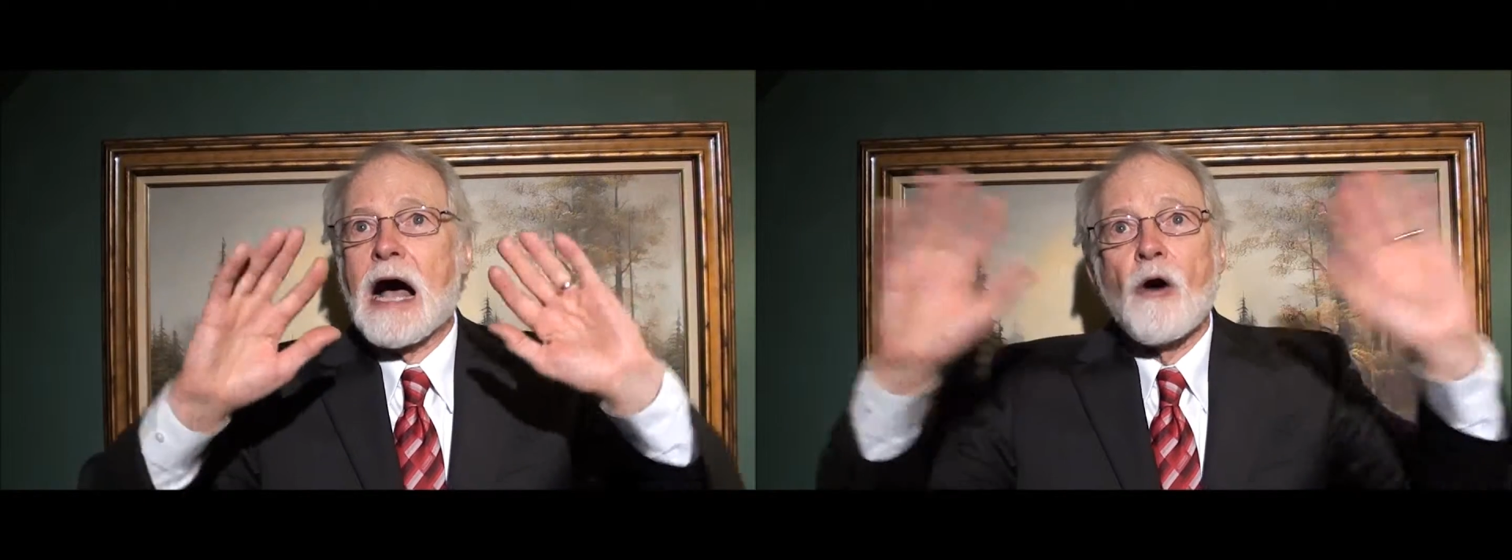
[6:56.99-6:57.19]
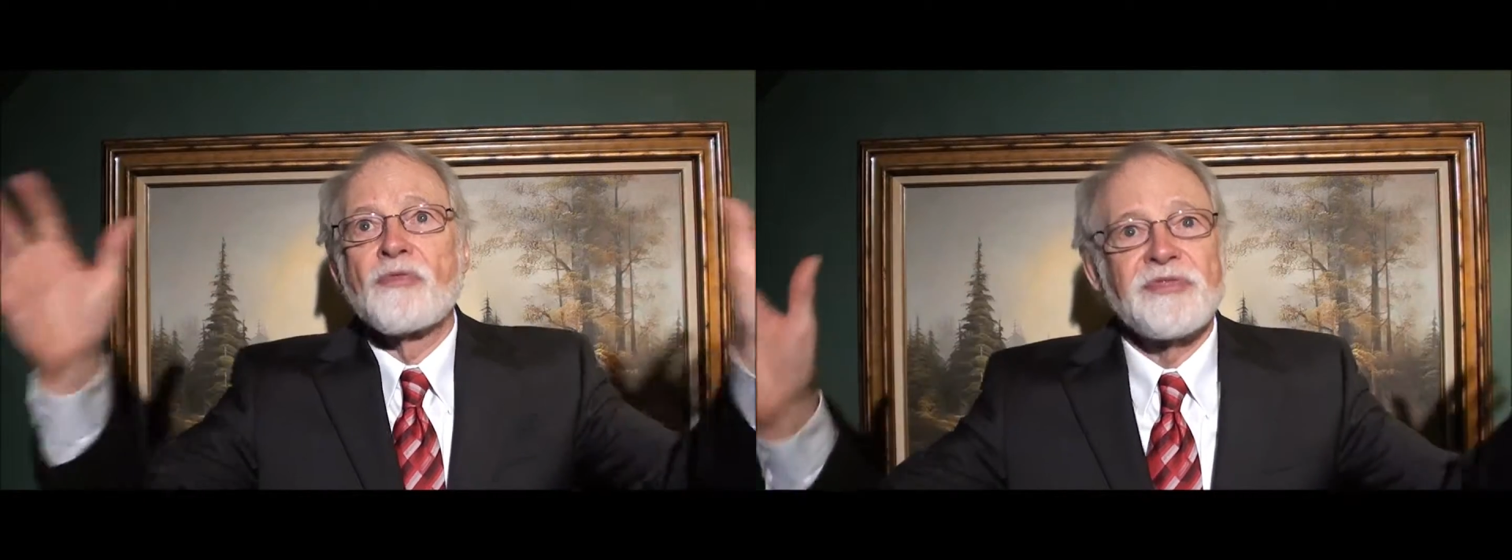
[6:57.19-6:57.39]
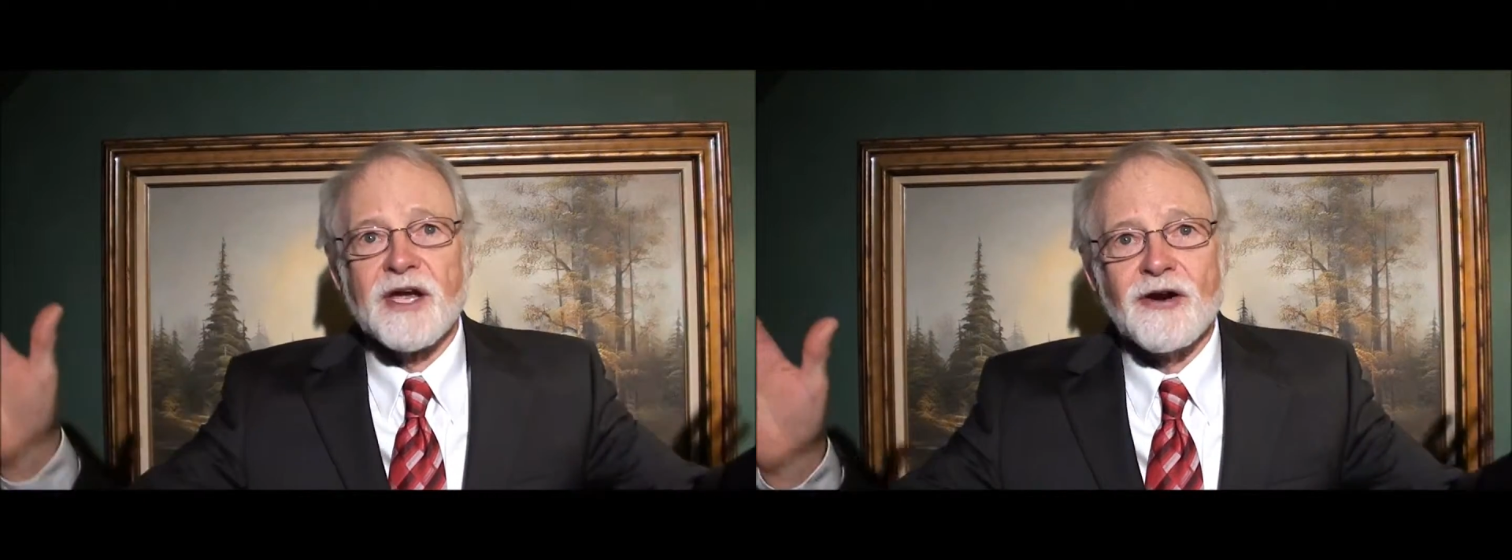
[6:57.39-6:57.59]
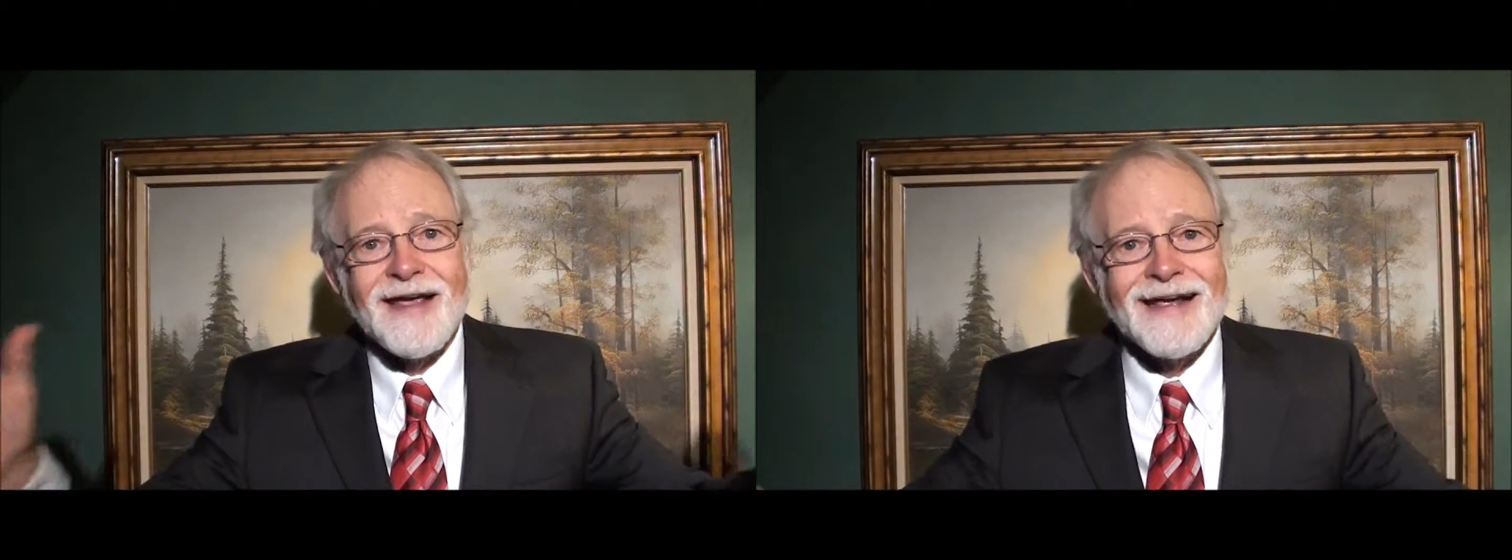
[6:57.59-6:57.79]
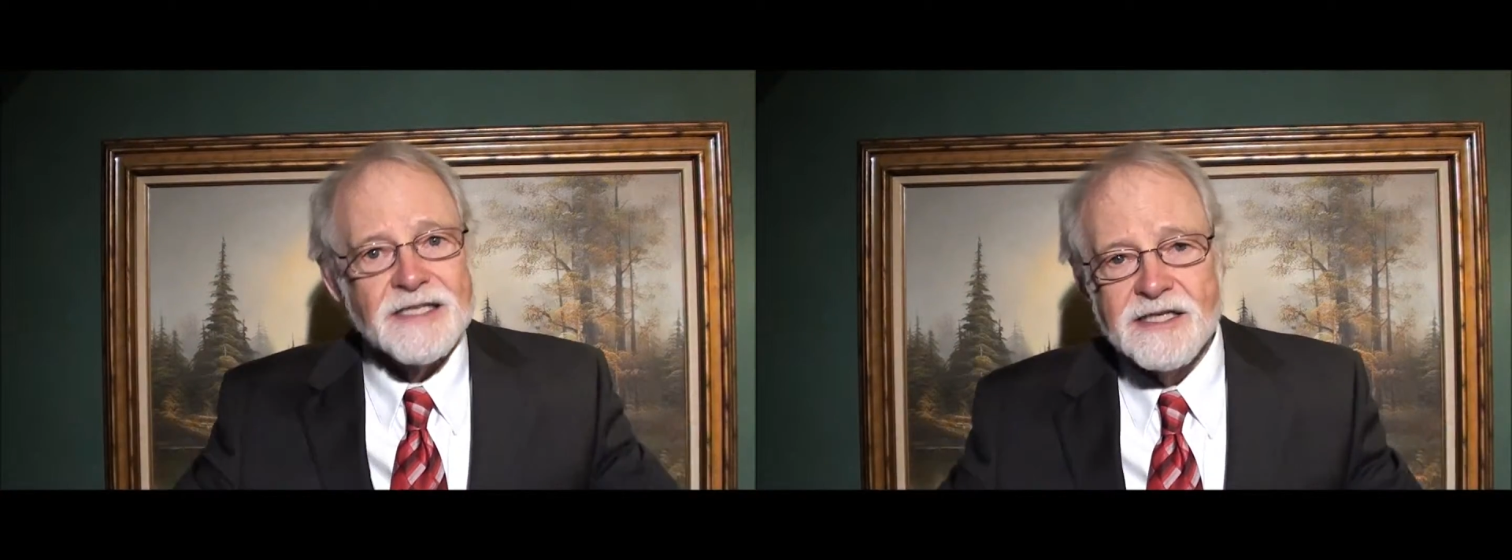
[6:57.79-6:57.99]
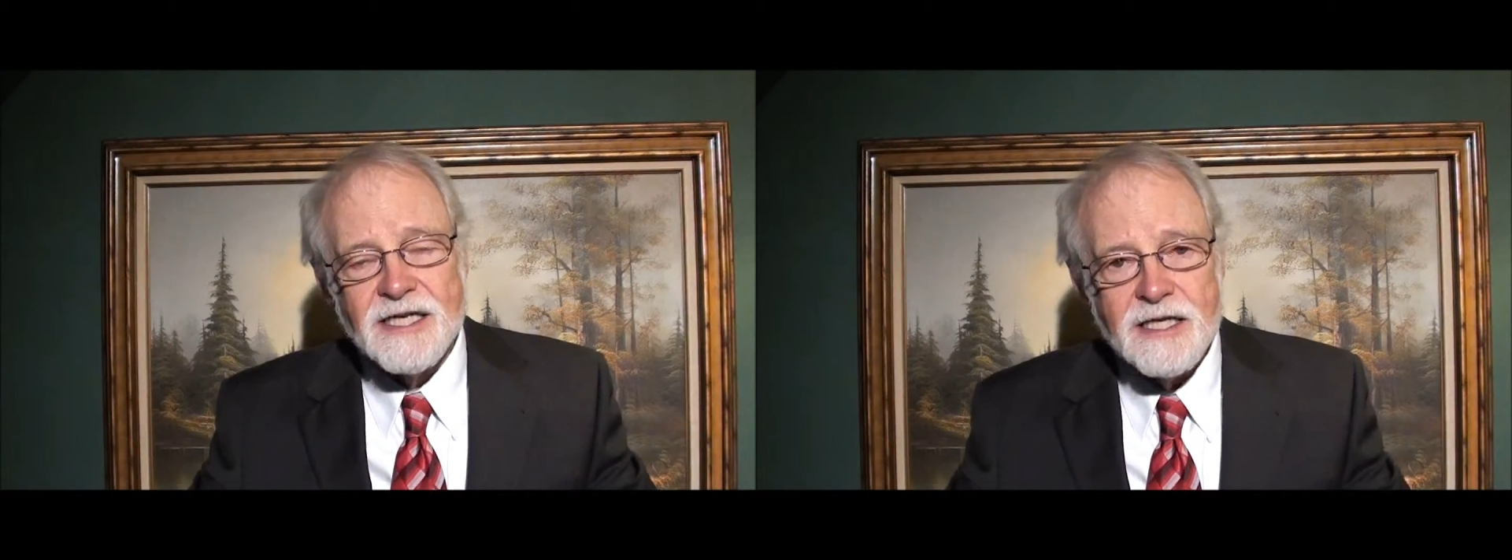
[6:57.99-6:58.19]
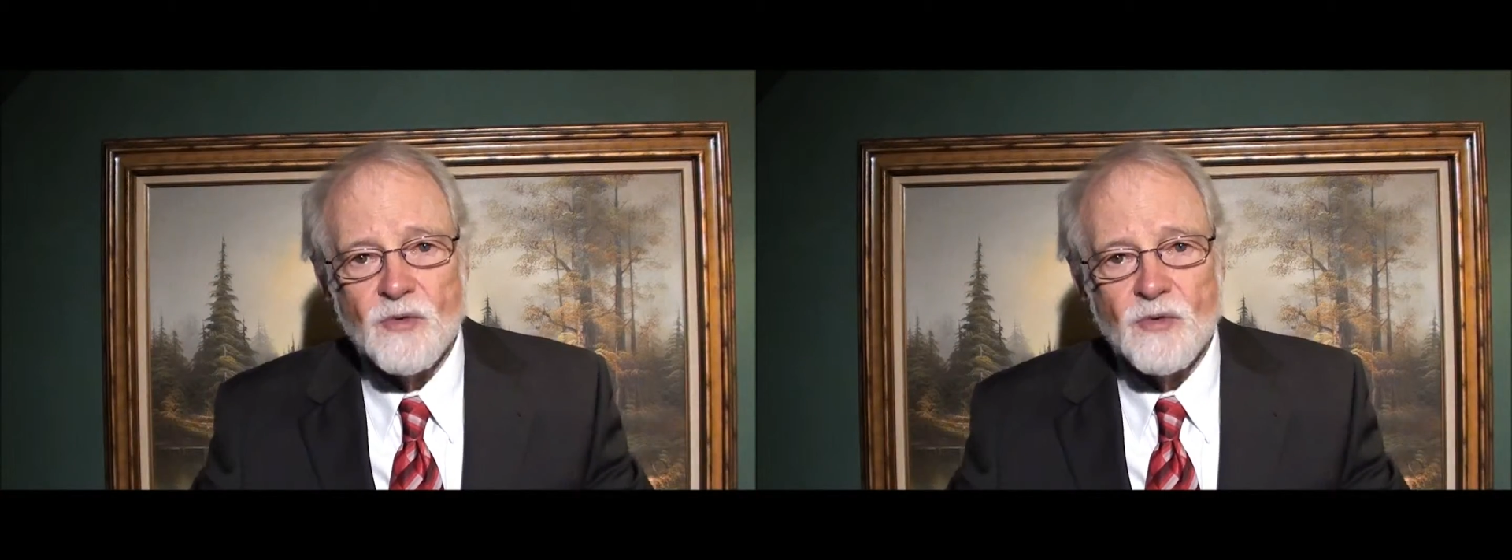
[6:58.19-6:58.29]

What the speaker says: out there entity